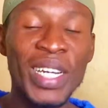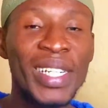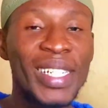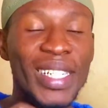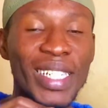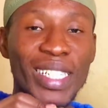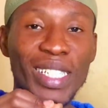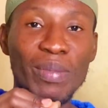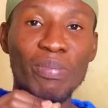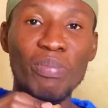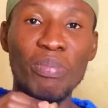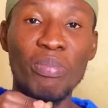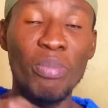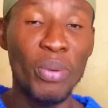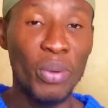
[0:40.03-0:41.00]
this
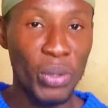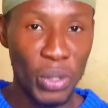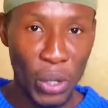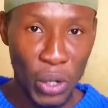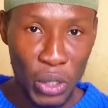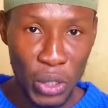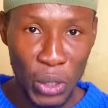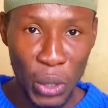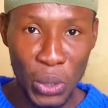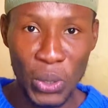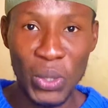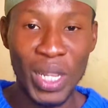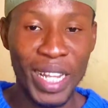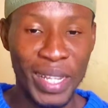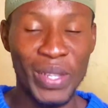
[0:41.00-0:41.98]
production
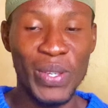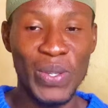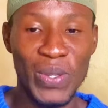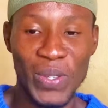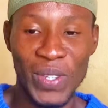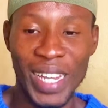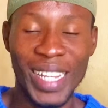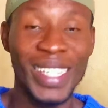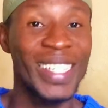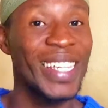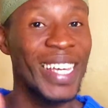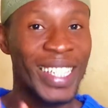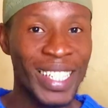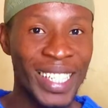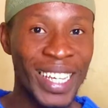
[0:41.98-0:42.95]
to let us know that
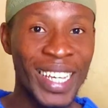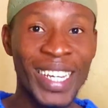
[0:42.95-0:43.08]
yes,